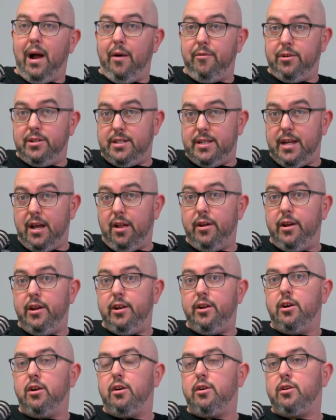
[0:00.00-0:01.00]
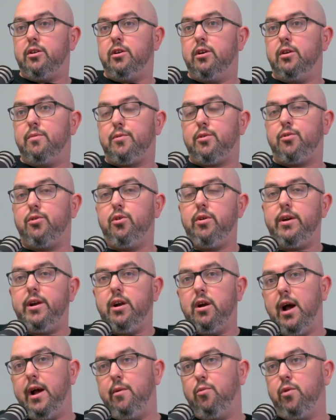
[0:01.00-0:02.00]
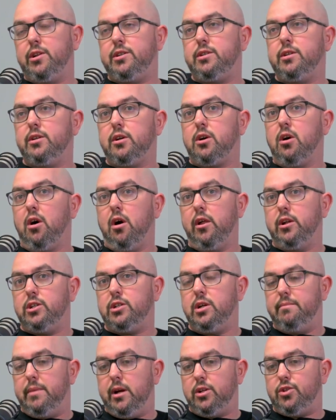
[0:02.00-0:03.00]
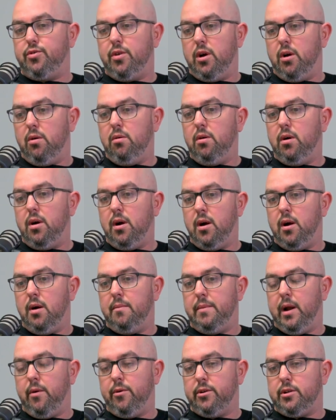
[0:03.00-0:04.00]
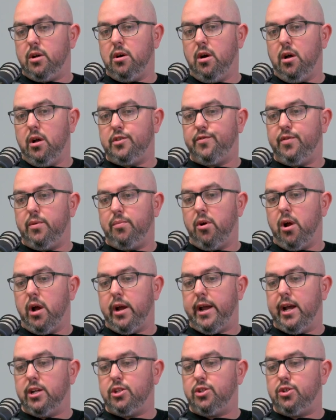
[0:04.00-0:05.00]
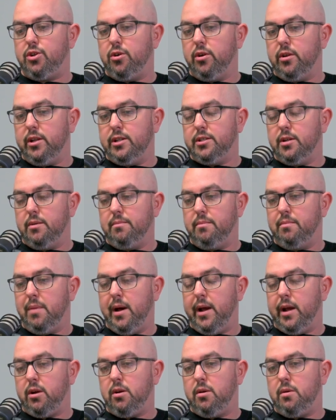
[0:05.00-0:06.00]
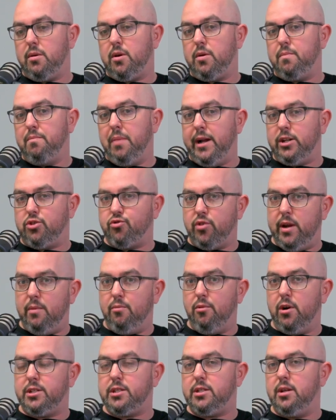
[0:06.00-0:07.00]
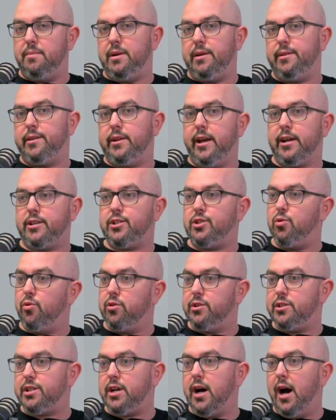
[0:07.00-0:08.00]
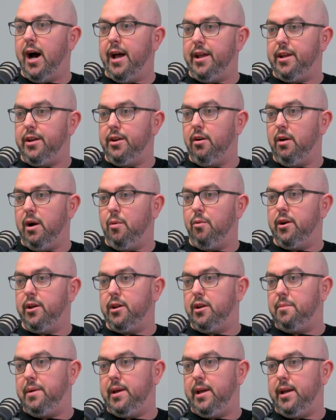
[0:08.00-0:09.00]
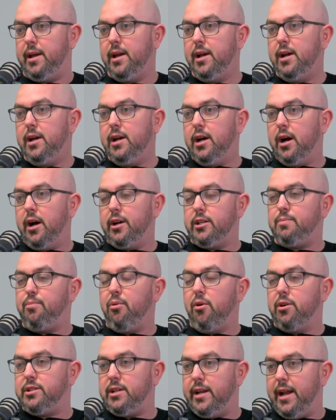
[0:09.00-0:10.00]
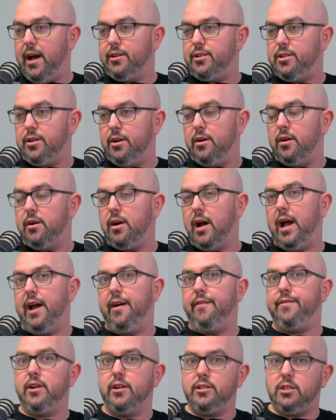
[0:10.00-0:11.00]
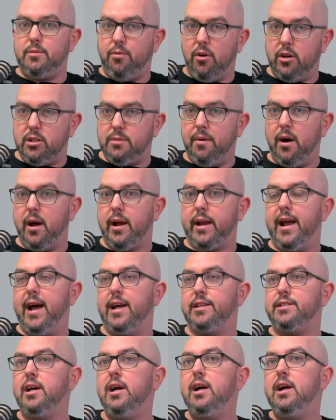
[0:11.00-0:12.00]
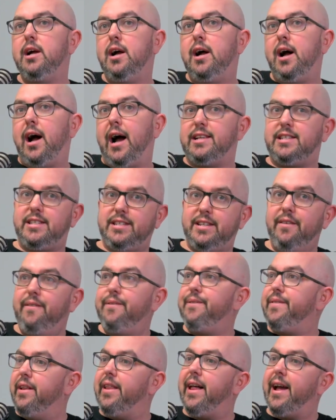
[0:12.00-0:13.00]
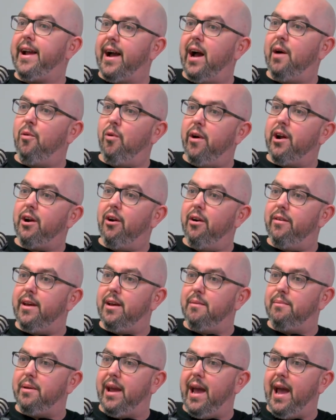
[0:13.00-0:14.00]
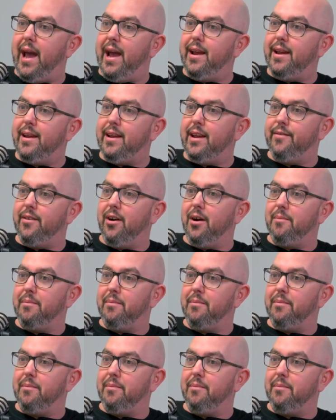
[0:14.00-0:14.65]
I was telling your crew here, I went to college at Metro, and I went to college for broadcast journalism. My dream was to be the next Stuart Scott. I wanted to be a sports announcer. I have done sports podcasts. I still feel like I want to go to the NBA, even though